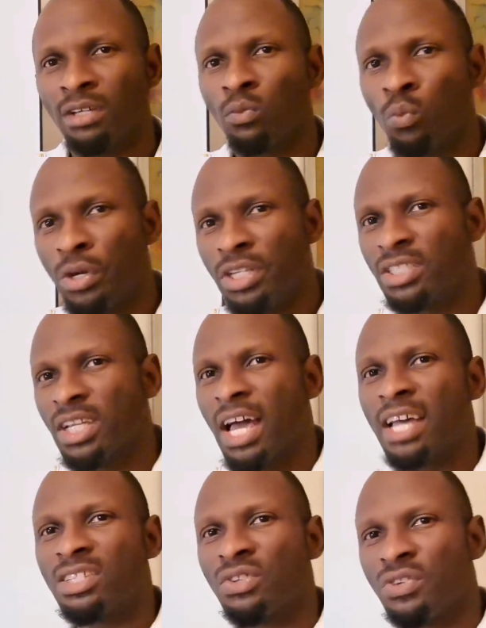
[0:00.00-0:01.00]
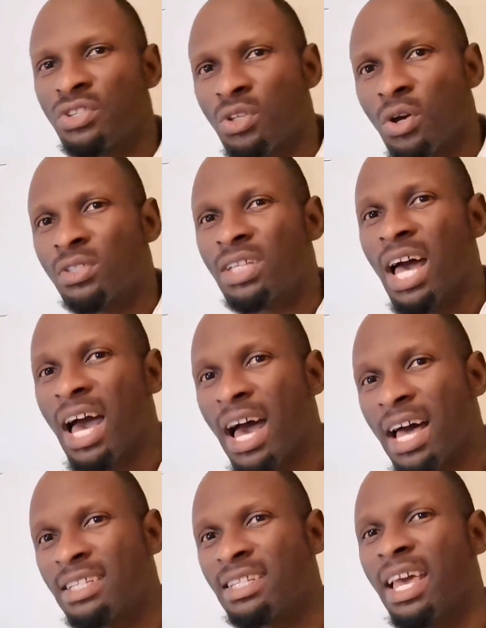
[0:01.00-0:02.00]
which as a result
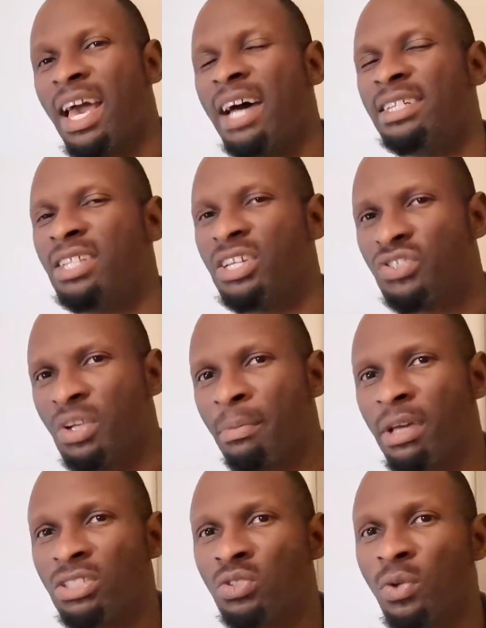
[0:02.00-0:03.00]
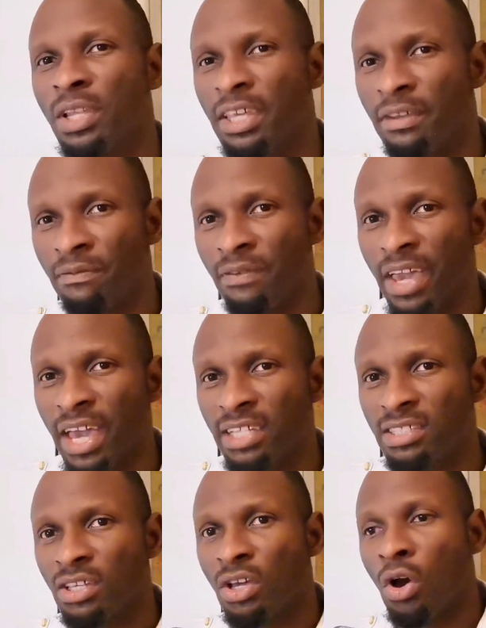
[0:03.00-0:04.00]
has a detrimental
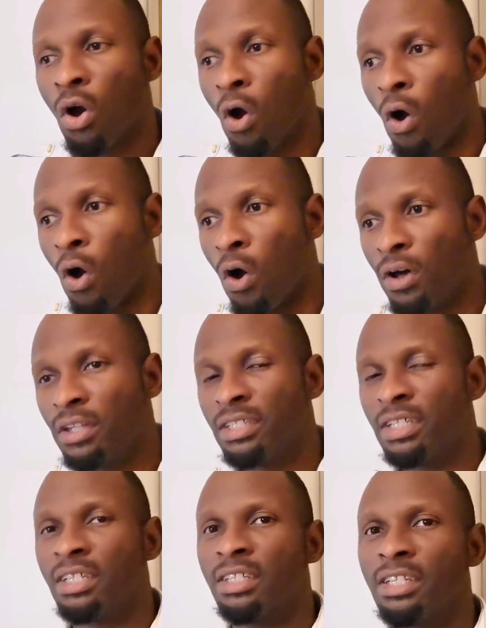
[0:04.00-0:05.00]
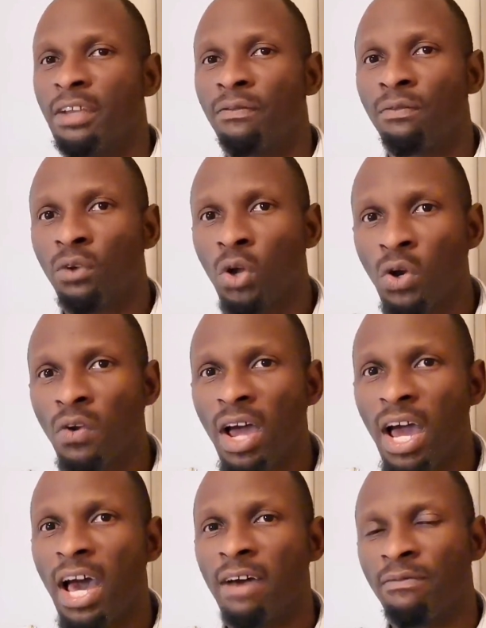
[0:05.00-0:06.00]
effect on the
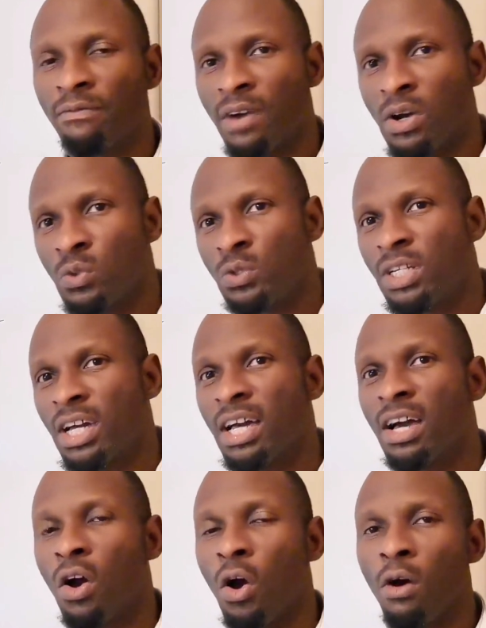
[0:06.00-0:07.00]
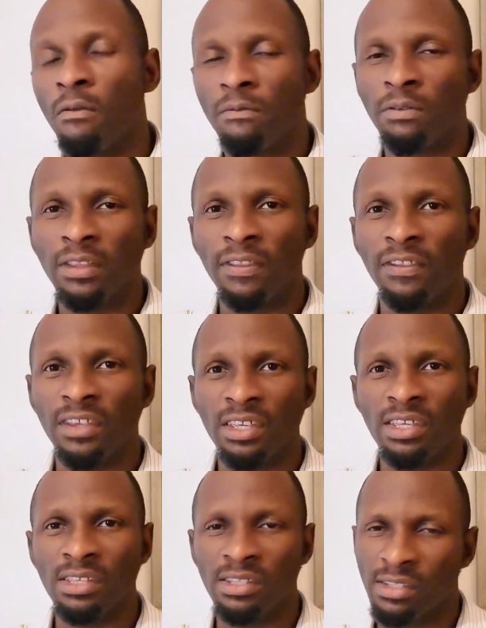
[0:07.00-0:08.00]
flora and fauna of
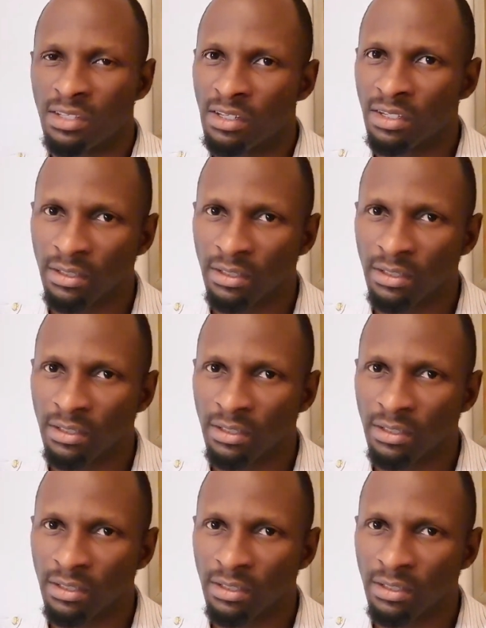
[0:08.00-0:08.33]
these